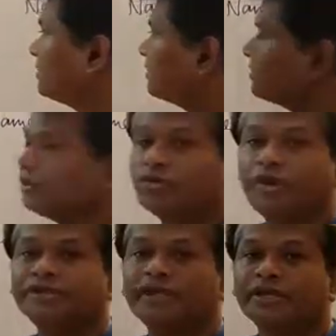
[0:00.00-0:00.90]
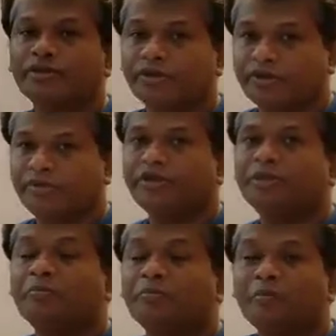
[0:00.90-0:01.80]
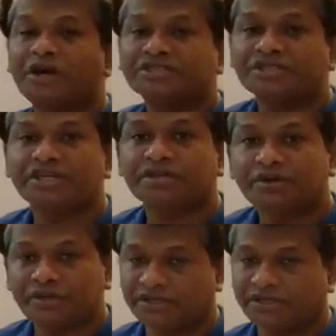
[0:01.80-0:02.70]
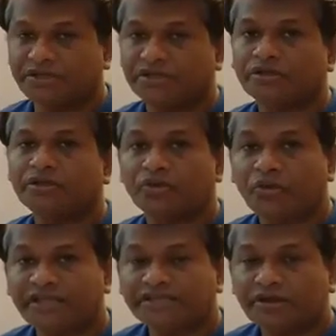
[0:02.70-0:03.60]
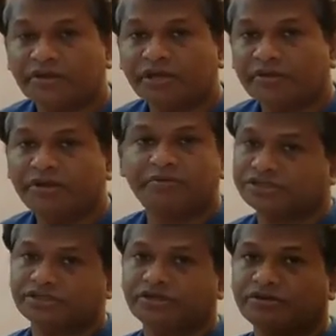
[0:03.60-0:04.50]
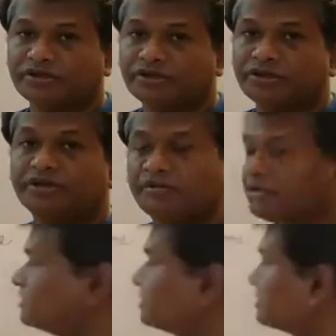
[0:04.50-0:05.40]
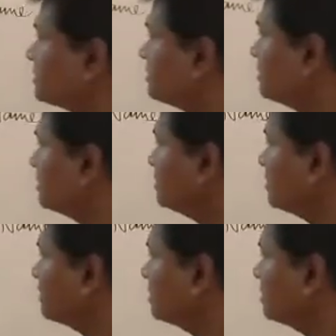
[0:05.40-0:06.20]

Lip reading: drawings account debit, purchase account credit. Drawings account debit, purchase account credit. Remember that.